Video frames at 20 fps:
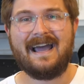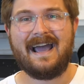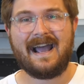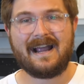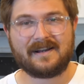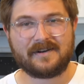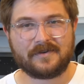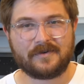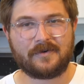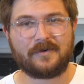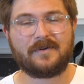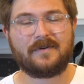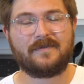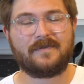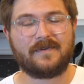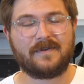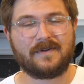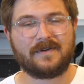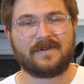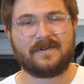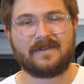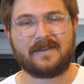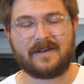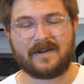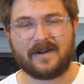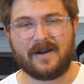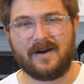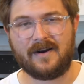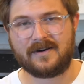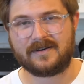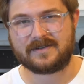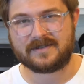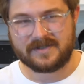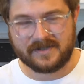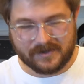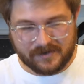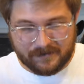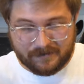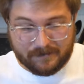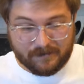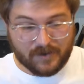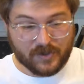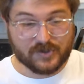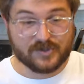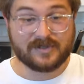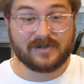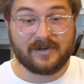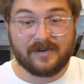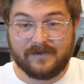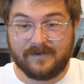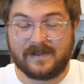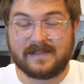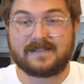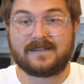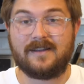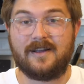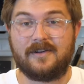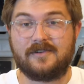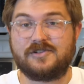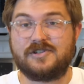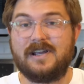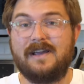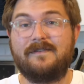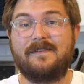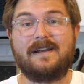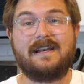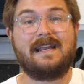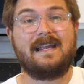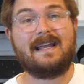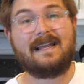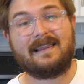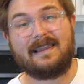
And in order for the car to preserve its longevity,